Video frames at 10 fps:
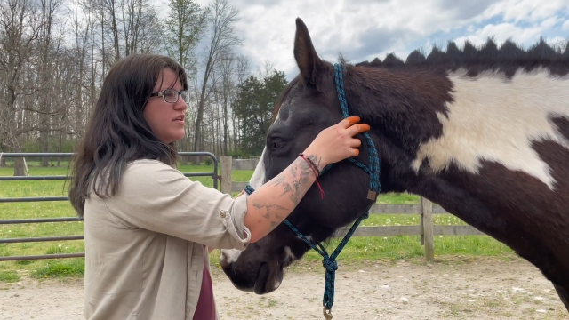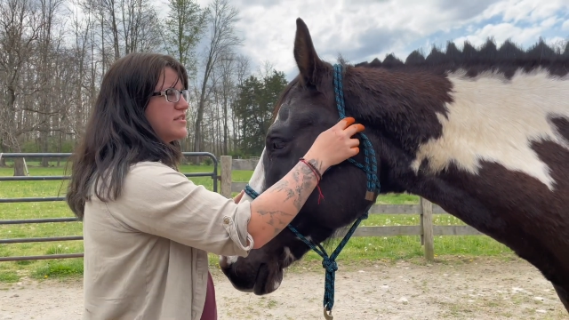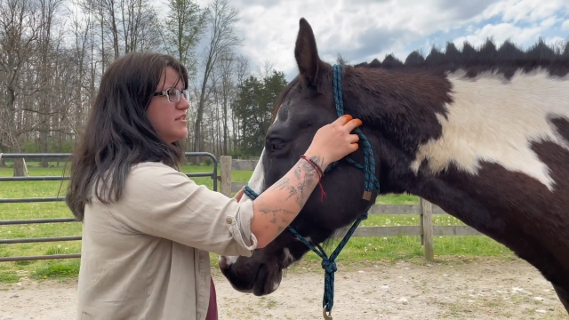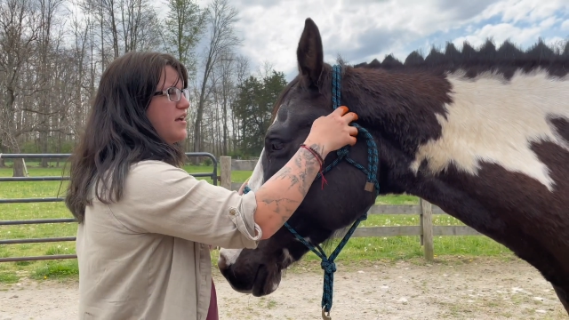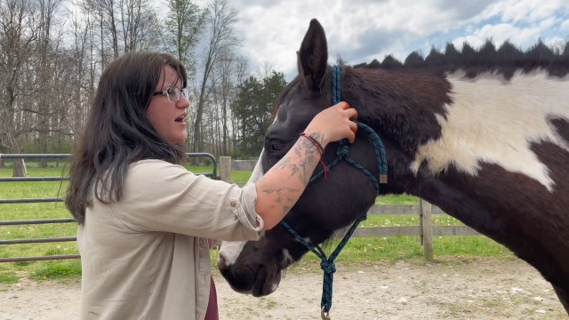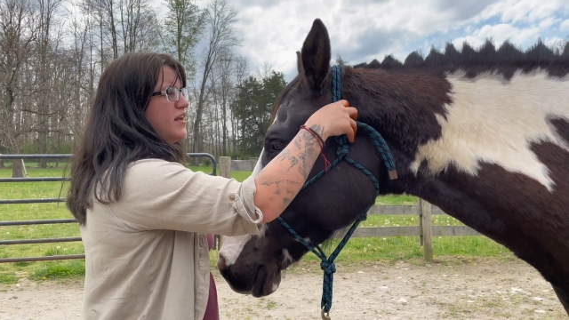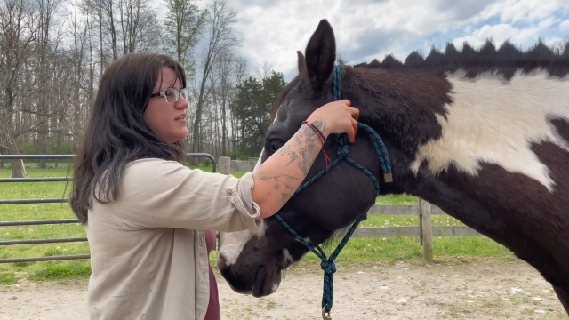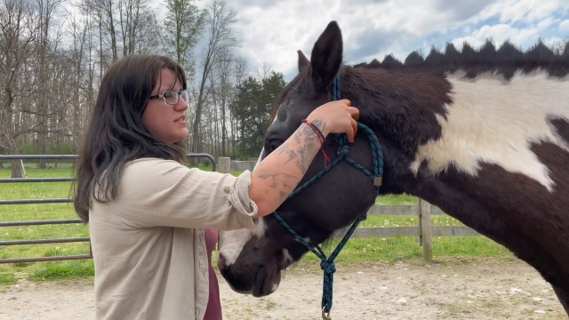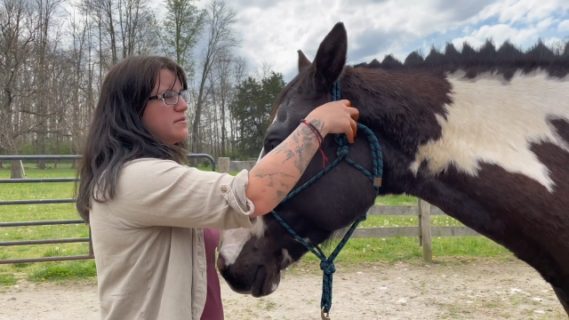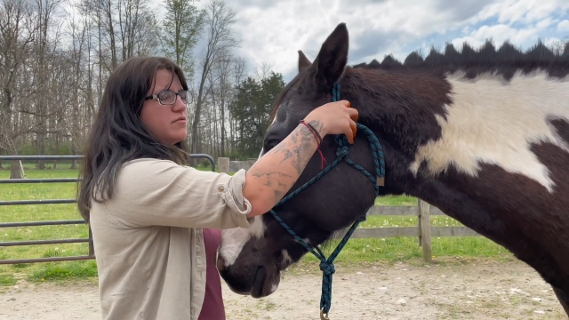This knot
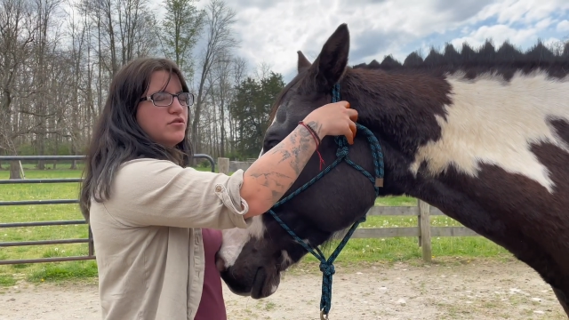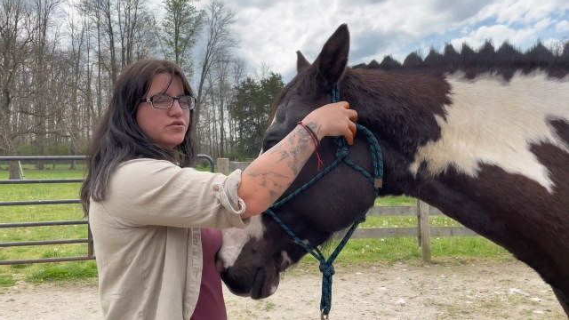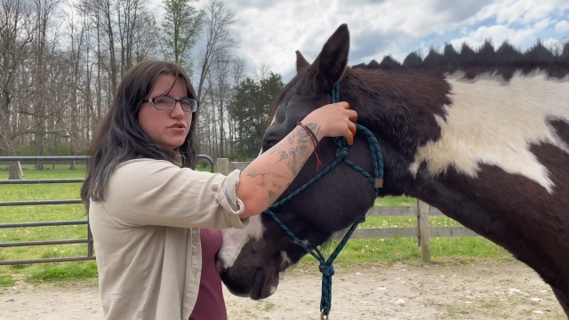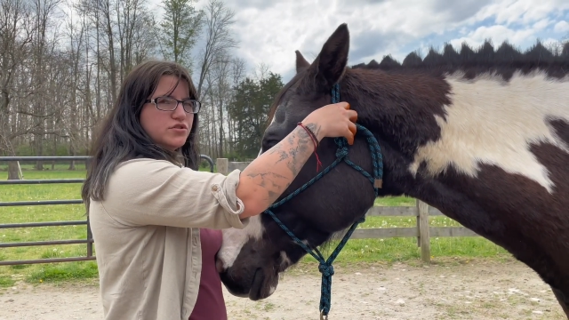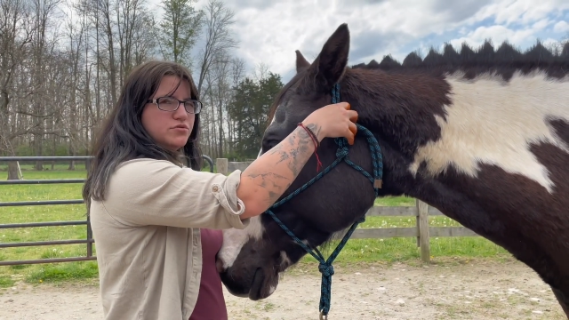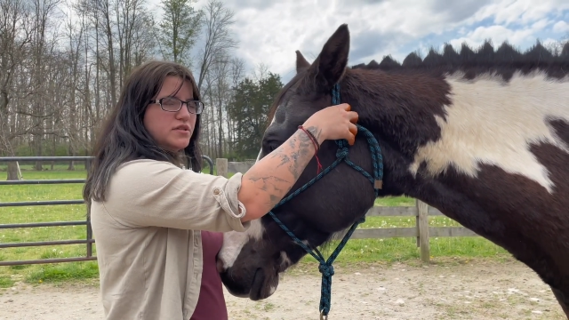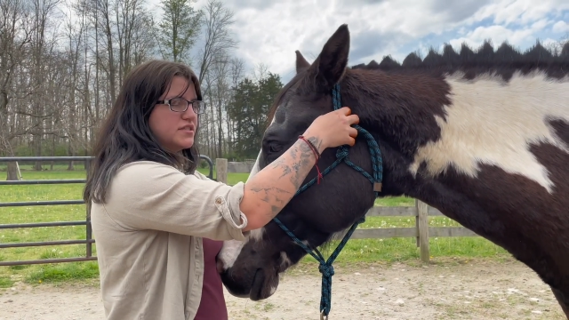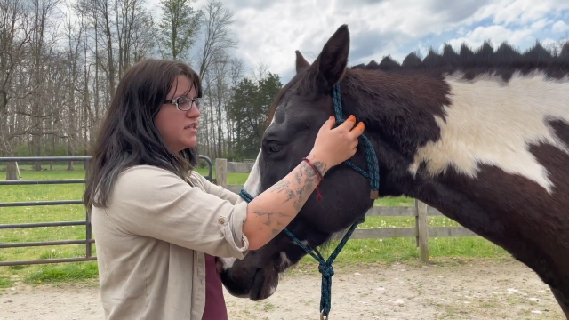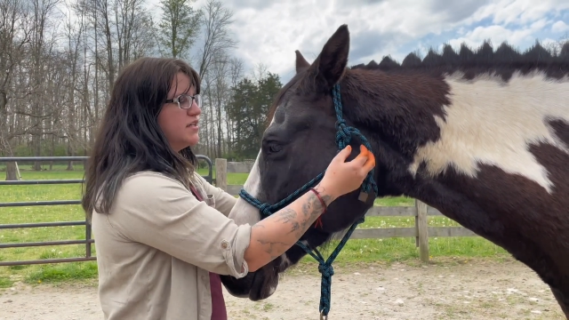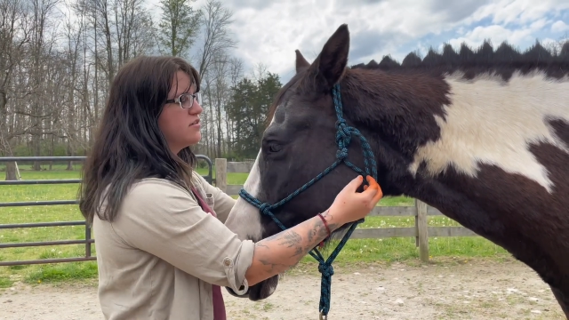is up closer to his ear,